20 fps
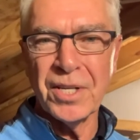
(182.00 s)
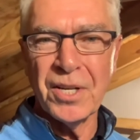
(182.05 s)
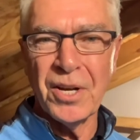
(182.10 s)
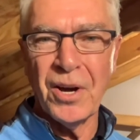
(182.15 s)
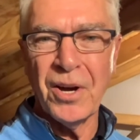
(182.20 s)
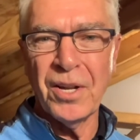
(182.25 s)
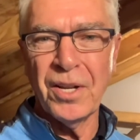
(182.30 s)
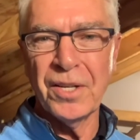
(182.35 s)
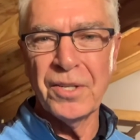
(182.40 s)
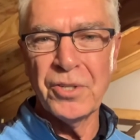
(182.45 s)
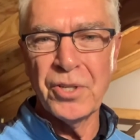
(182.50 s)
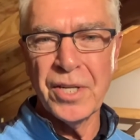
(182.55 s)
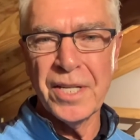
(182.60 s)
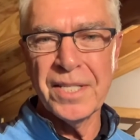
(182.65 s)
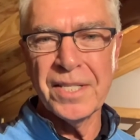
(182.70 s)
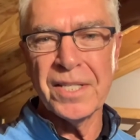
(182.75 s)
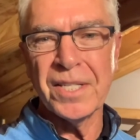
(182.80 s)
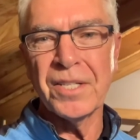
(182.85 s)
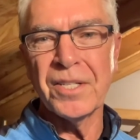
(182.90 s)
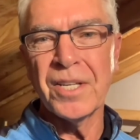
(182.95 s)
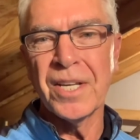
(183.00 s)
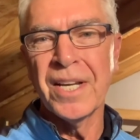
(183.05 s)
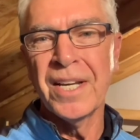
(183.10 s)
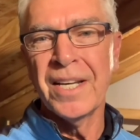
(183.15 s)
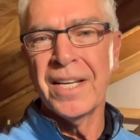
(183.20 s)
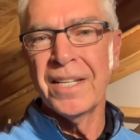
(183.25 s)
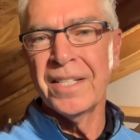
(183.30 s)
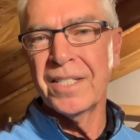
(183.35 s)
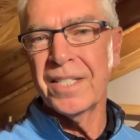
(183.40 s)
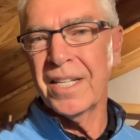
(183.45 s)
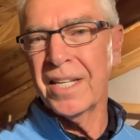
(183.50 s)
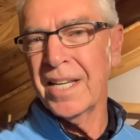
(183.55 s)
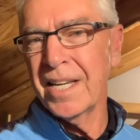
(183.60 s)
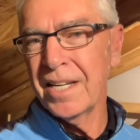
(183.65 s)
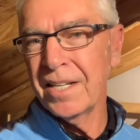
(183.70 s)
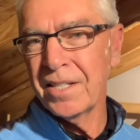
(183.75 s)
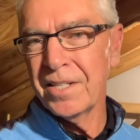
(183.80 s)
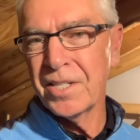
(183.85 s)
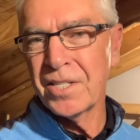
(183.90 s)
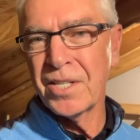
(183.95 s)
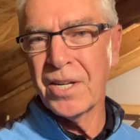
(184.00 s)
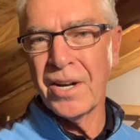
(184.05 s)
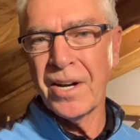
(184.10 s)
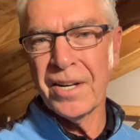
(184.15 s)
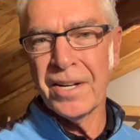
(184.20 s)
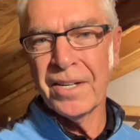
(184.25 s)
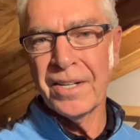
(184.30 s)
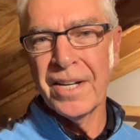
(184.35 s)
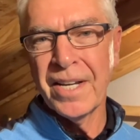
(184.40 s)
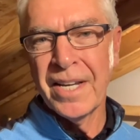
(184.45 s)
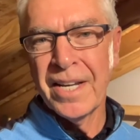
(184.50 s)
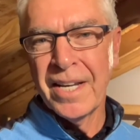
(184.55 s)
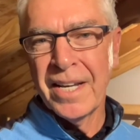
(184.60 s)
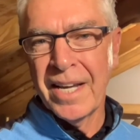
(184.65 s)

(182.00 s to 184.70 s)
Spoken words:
to call on Jesus to heal his daughter.